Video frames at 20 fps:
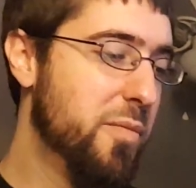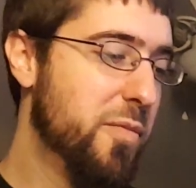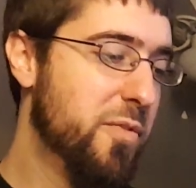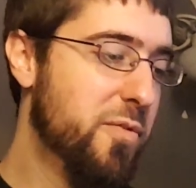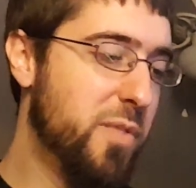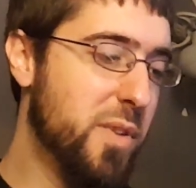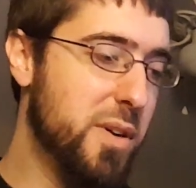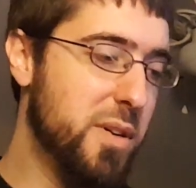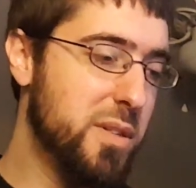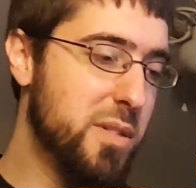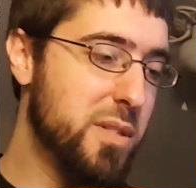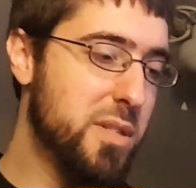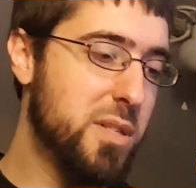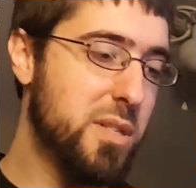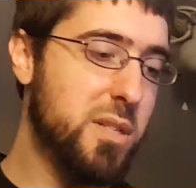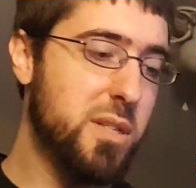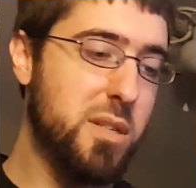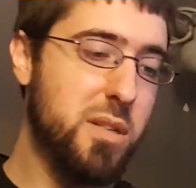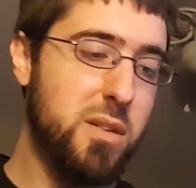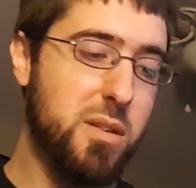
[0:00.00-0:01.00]

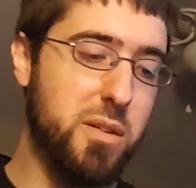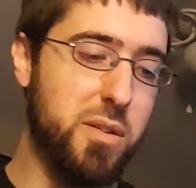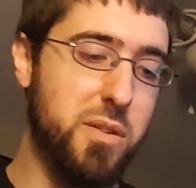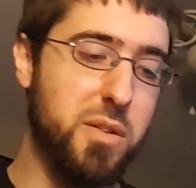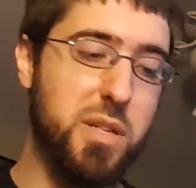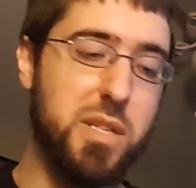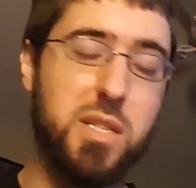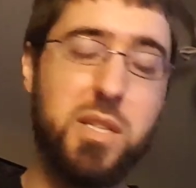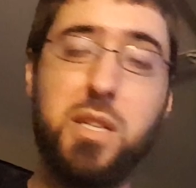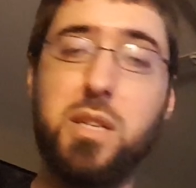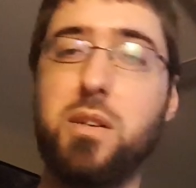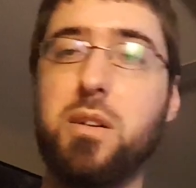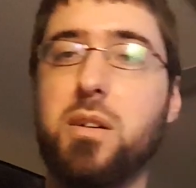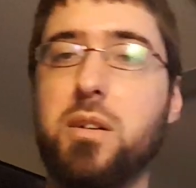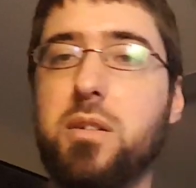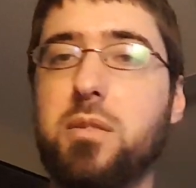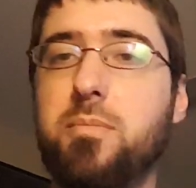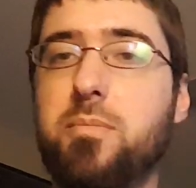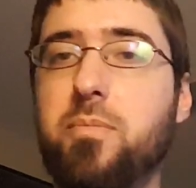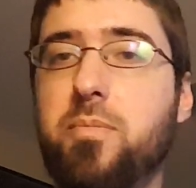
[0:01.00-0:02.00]
fonts on your SD
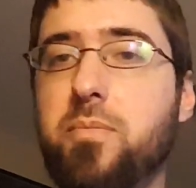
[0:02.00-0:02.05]
card.